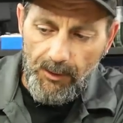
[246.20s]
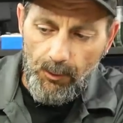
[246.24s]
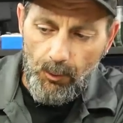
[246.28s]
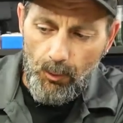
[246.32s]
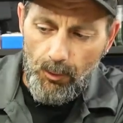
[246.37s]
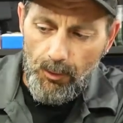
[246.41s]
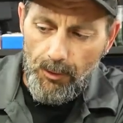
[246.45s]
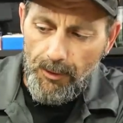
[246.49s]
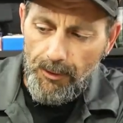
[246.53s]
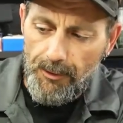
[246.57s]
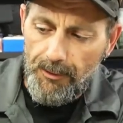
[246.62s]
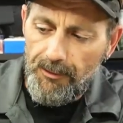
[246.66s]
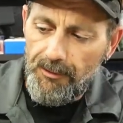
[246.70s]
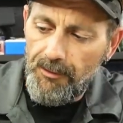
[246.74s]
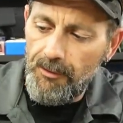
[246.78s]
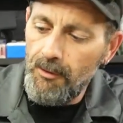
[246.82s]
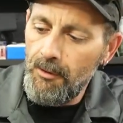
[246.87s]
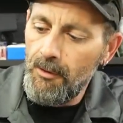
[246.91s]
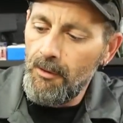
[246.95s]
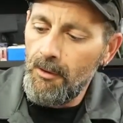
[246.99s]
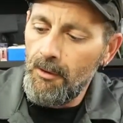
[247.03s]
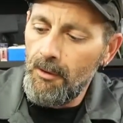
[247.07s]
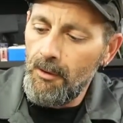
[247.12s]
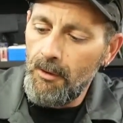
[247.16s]
corners.
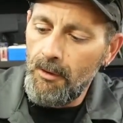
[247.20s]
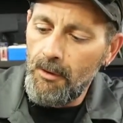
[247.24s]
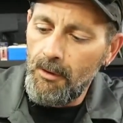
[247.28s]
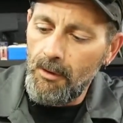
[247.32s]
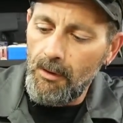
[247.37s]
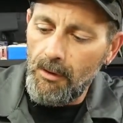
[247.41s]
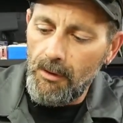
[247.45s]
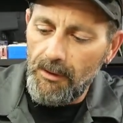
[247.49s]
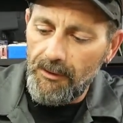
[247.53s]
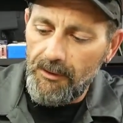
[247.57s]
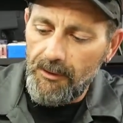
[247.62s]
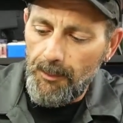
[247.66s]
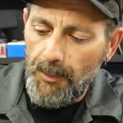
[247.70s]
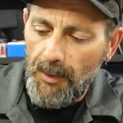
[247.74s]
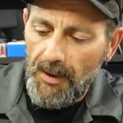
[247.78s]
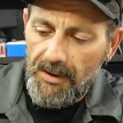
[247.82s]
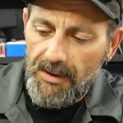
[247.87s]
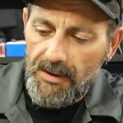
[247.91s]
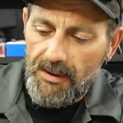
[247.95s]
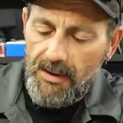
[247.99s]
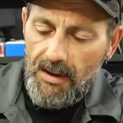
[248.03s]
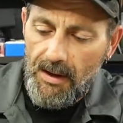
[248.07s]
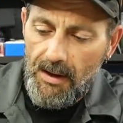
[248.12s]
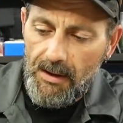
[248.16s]
Click the button
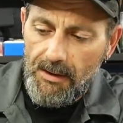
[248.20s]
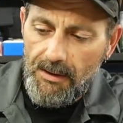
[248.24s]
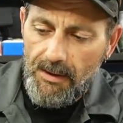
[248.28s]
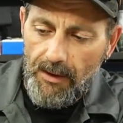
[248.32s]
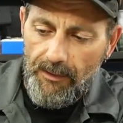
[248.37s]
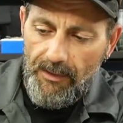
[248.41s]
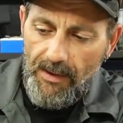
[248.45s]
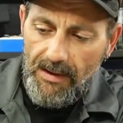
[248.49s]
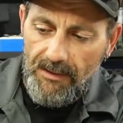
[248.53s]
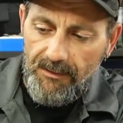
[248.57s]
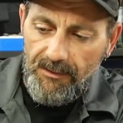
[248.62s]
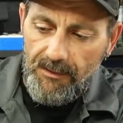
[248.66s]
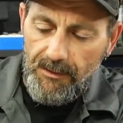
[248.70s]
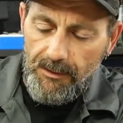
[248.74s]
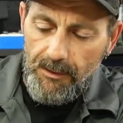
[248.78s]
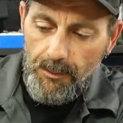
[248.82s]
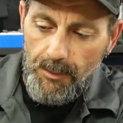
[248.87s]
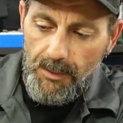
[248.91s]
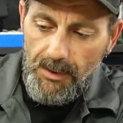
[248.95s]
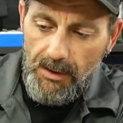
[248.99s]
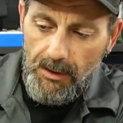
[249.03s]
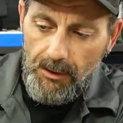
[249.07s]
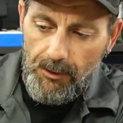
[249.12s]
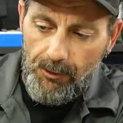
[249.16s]
again. Now that's going to
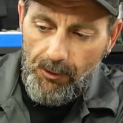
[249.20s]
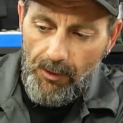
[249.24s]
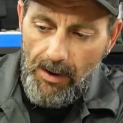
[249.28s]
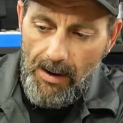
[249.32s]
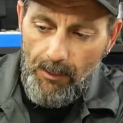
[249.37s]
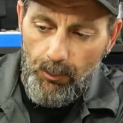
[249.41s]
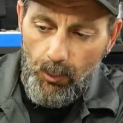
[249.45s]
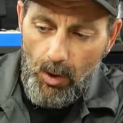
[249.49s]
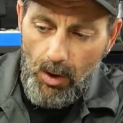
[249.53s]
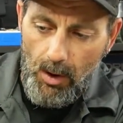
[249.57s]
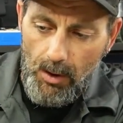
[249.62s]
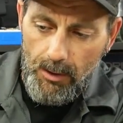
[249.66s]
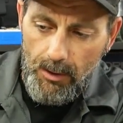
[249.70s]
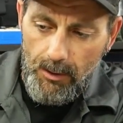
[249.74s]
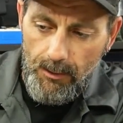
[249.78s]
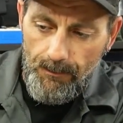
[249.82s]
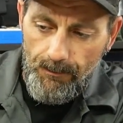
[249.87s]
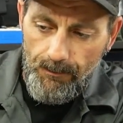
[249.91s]
be crab walk,